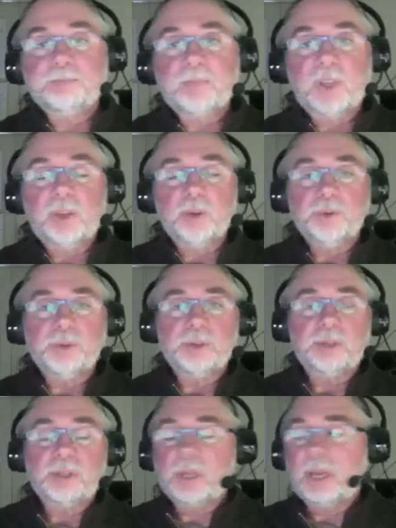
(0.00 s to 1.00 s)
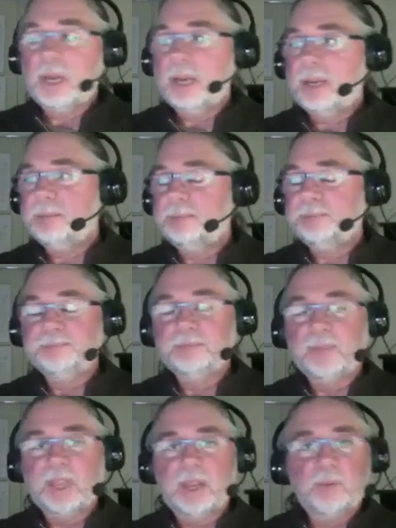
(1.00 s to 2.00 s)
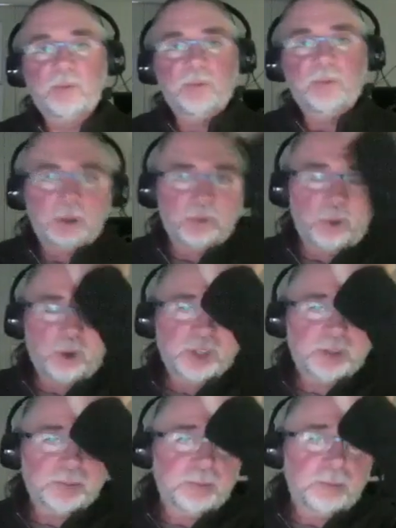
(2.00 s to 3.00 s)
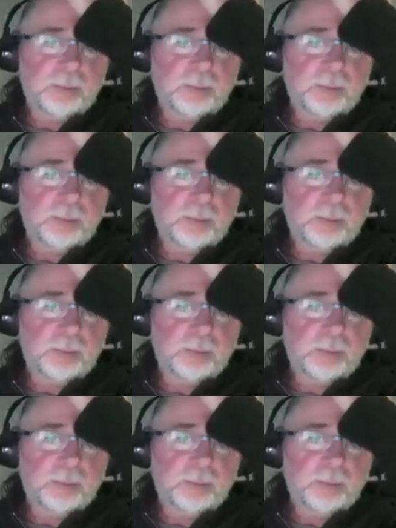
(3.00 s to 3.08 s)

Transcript: who's and of course my